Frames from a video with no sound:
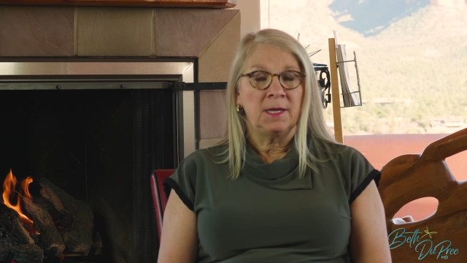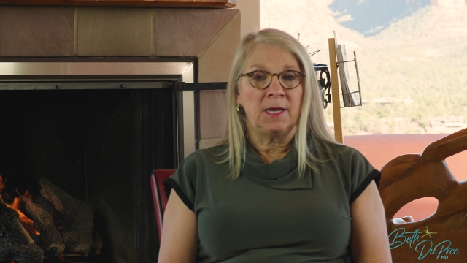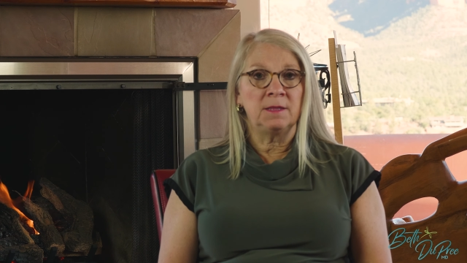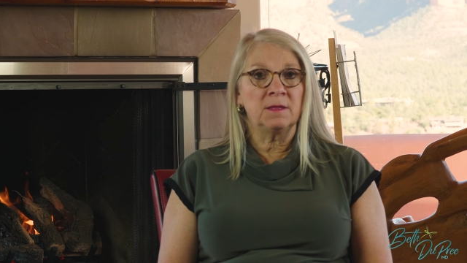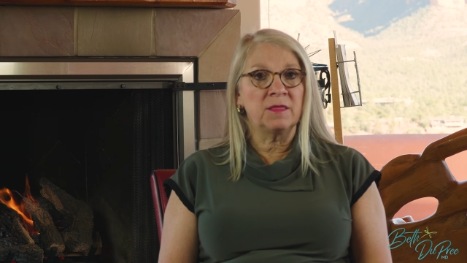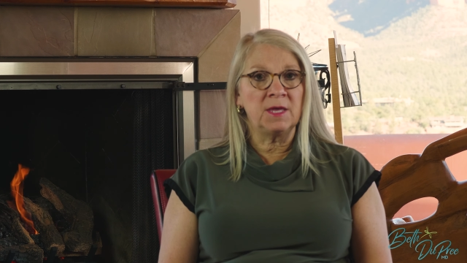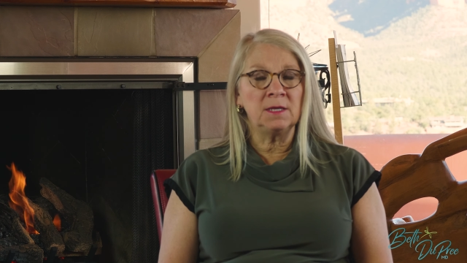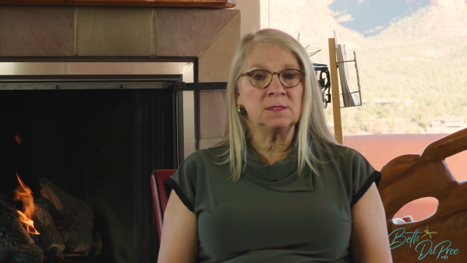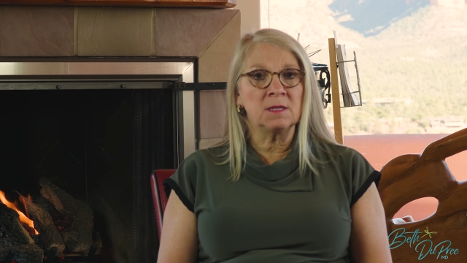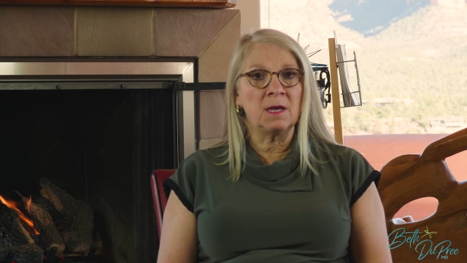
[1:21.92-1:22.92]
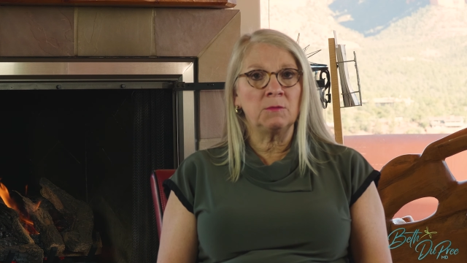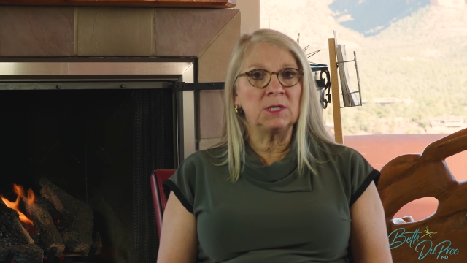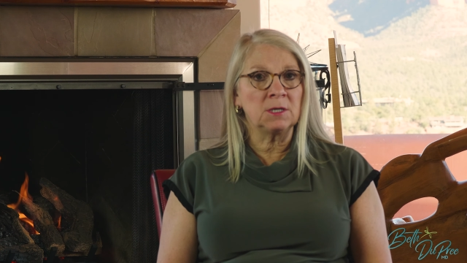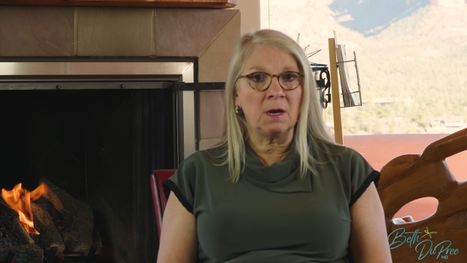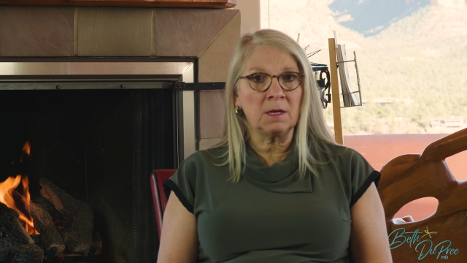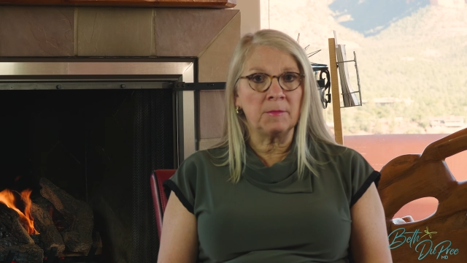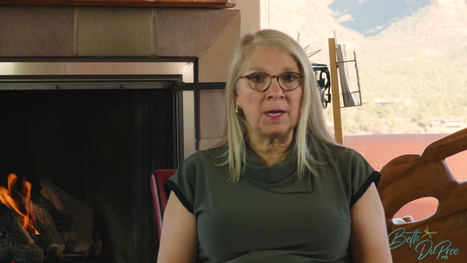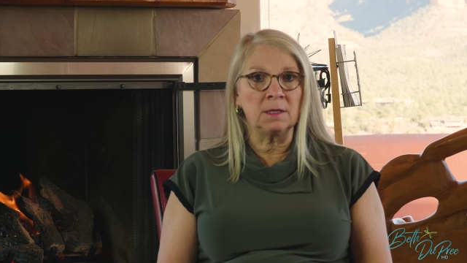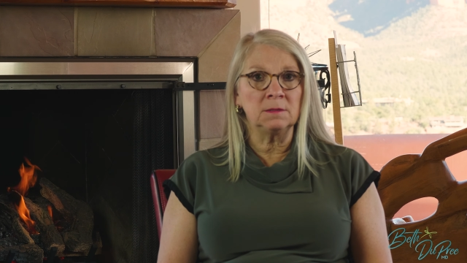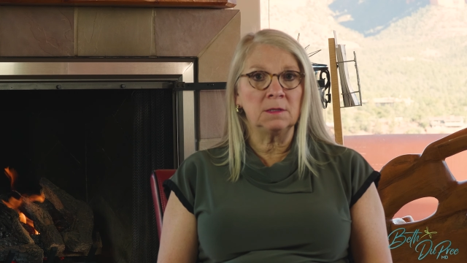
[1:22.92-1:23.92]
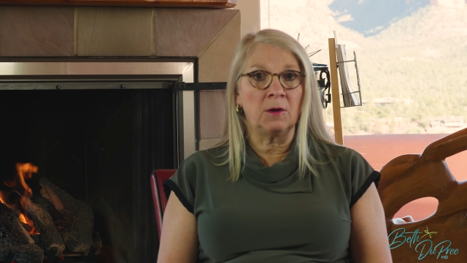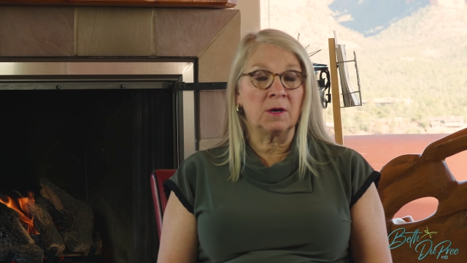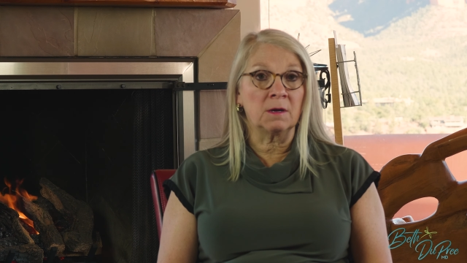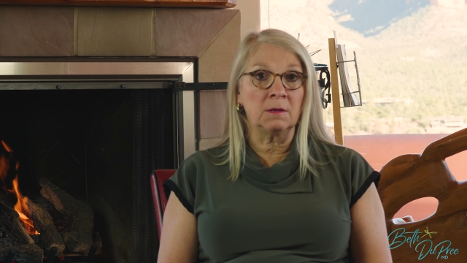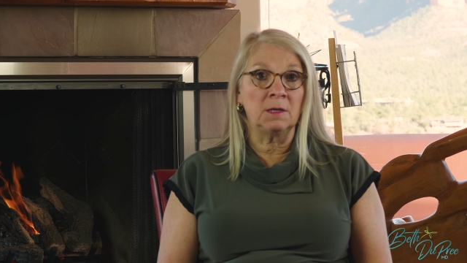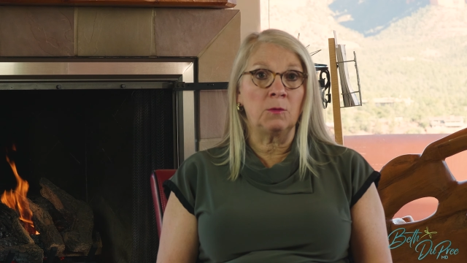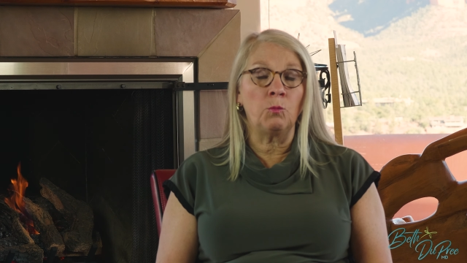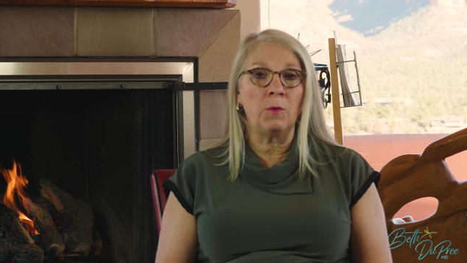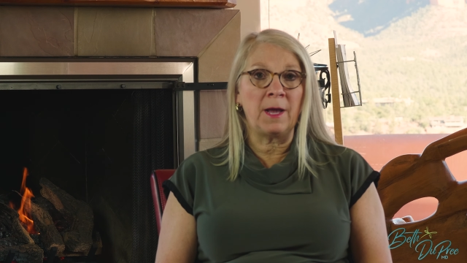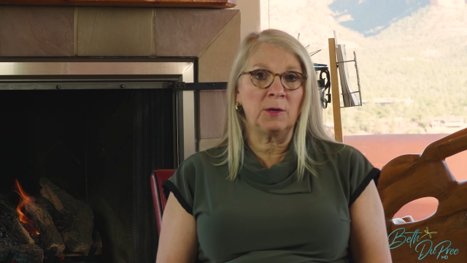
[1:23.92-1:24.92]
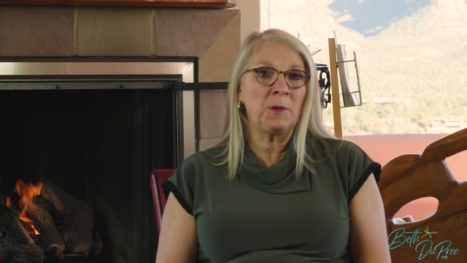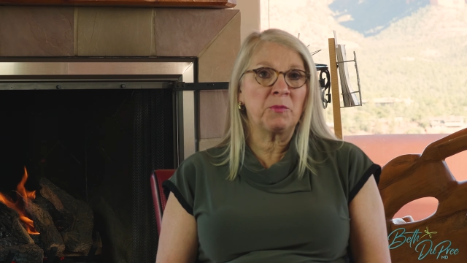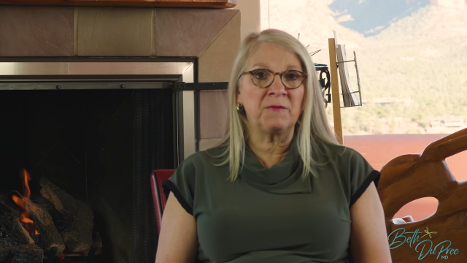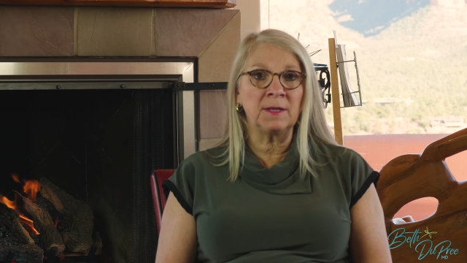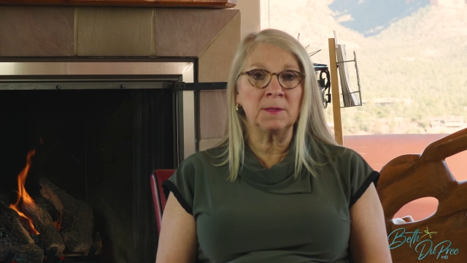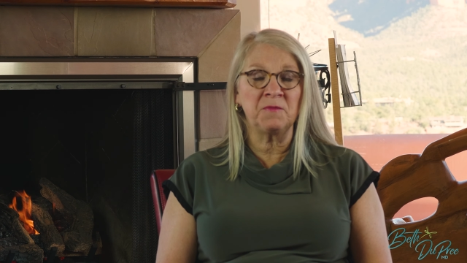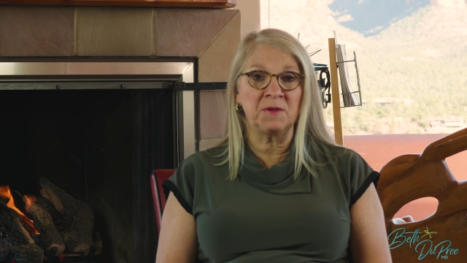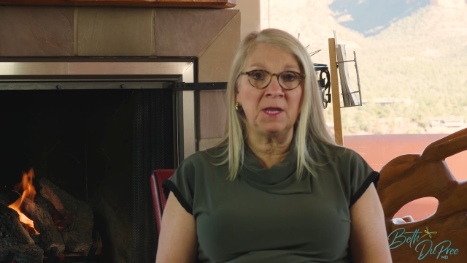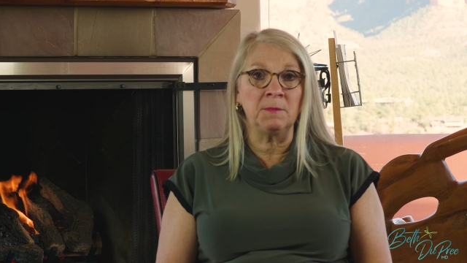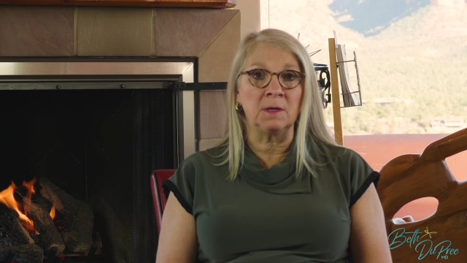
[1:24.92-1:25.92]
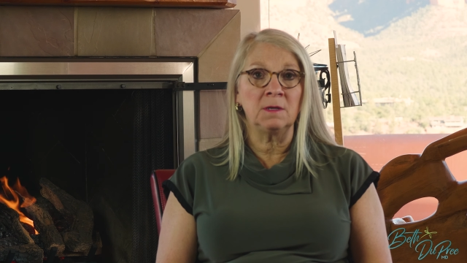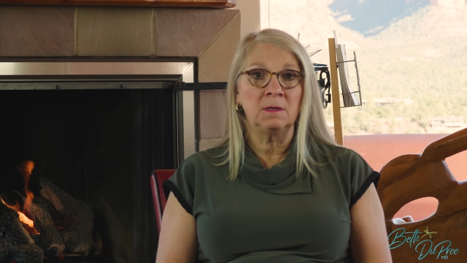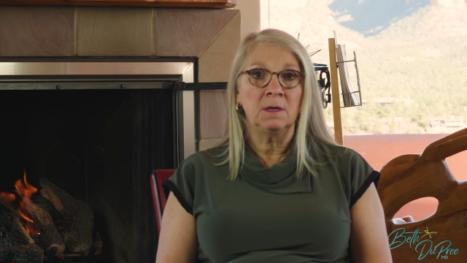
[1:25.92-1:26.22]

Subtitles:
And the things that we talk about are, how do we prevent lymphedema?